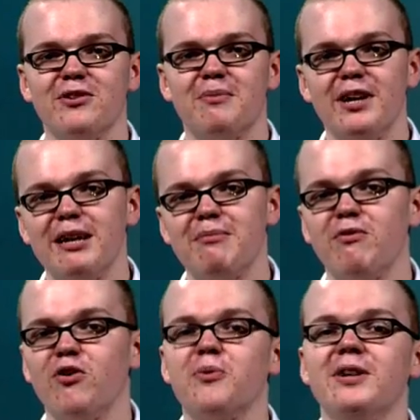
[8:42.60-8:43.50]
break
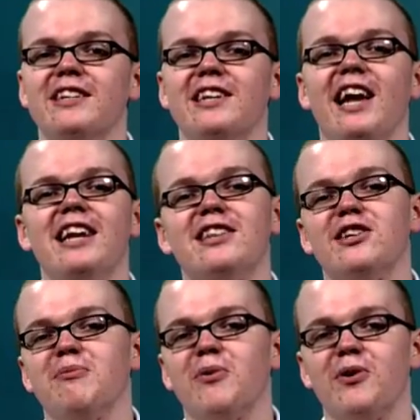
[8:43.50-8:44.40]
before we say
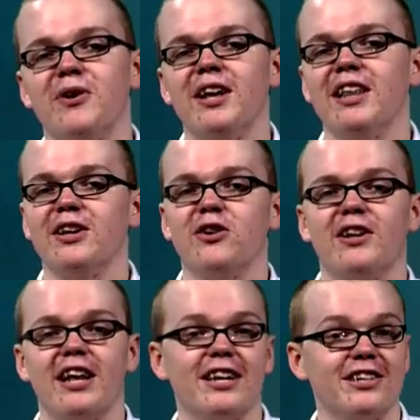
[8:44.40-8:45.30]
anything more that could
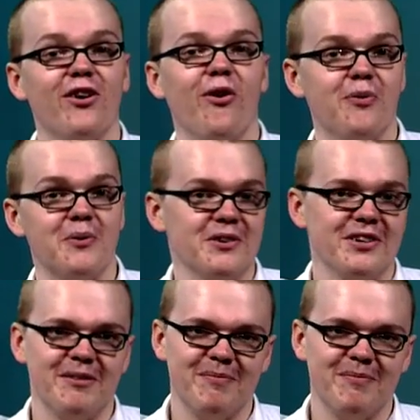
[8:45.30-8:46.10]
get us in hot water.